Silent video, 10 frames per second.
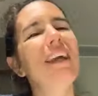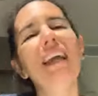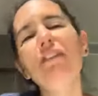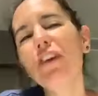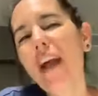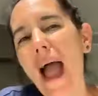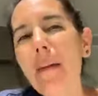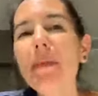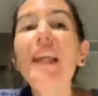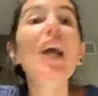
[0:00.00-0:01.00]
If you're
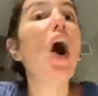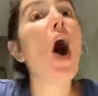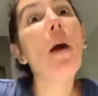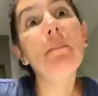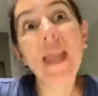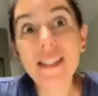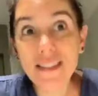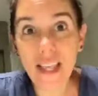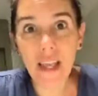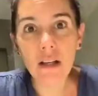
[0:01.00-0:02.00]
happy,
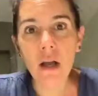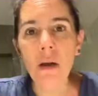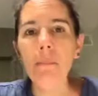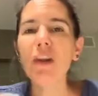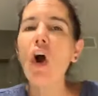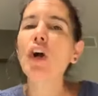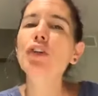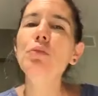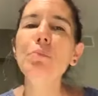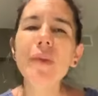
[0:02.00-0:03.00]
amazing. But are
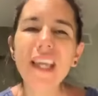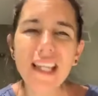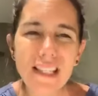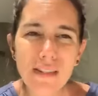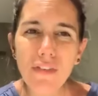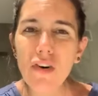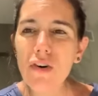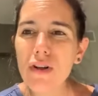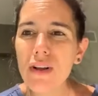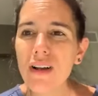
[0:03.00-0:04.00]
you
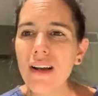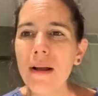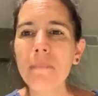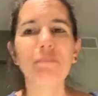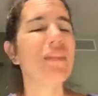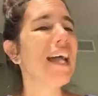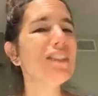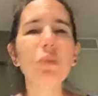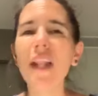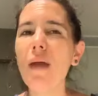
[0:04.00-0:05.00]
peaceful?
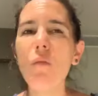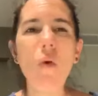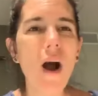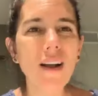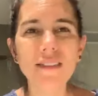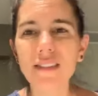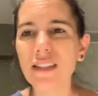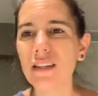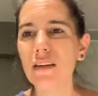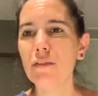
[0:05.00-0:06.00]
That's what I want
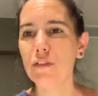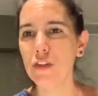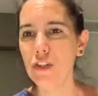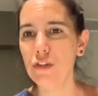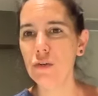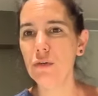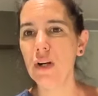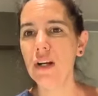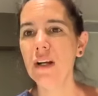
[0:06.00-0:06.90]
for you.